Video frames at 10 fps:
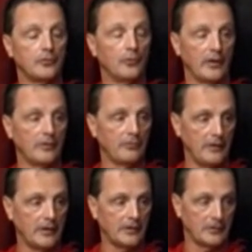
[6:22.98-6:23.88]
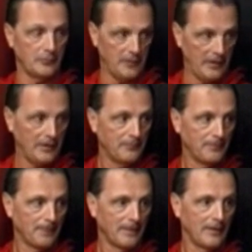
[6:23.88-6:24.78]
Dwayne Veek, and me.
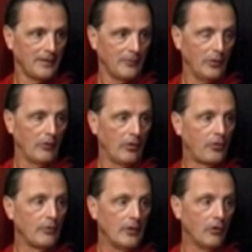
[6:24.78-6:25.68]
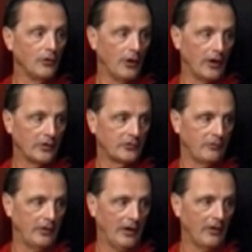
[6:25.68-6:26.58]
We are the three old dogs
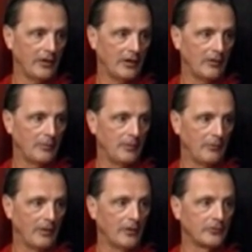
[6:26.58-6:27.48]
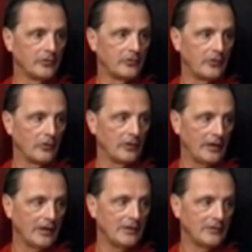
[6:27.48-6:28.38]
of the area here that have been around since the early
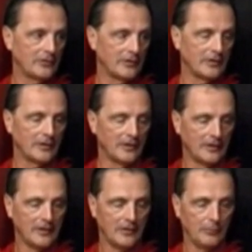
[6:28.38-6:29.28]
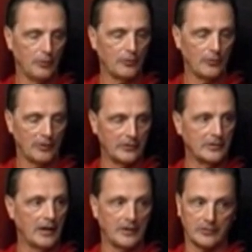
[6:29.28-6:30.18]
80s, and they're both really
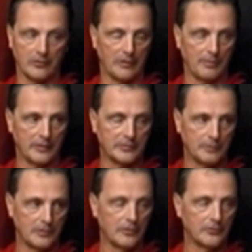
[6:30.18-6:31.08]
good guys and great basketball coaches.